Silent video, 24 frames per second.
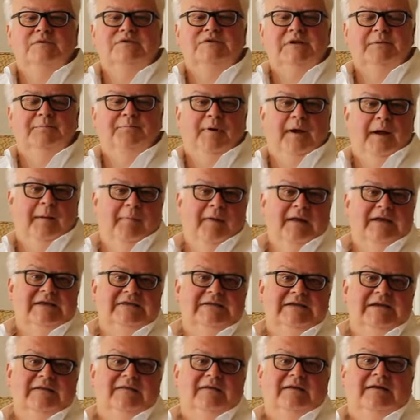was in Publix
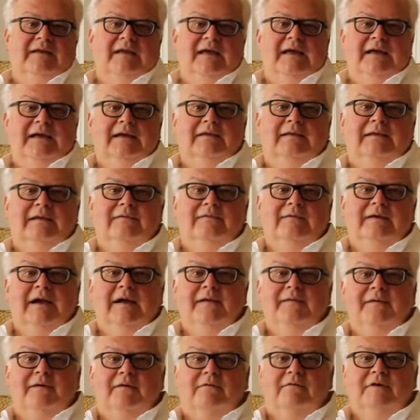the other day and they've
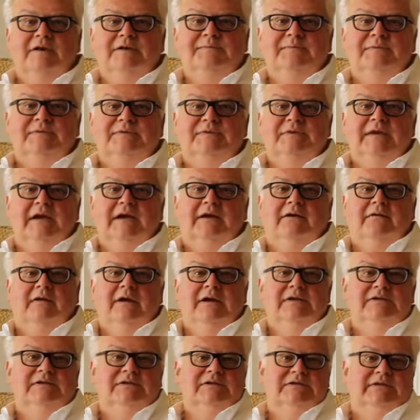got their Christmas
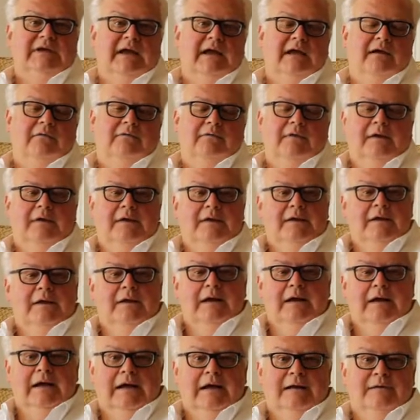decorations out.
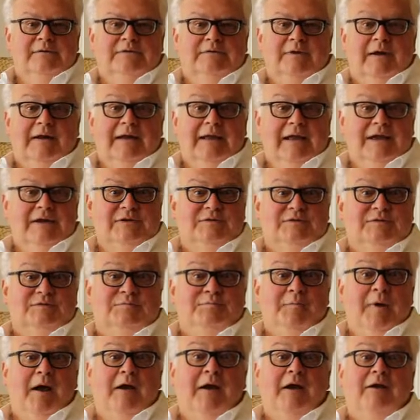So I guess
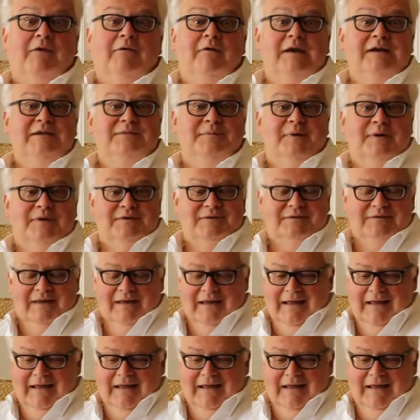Merry Christmas.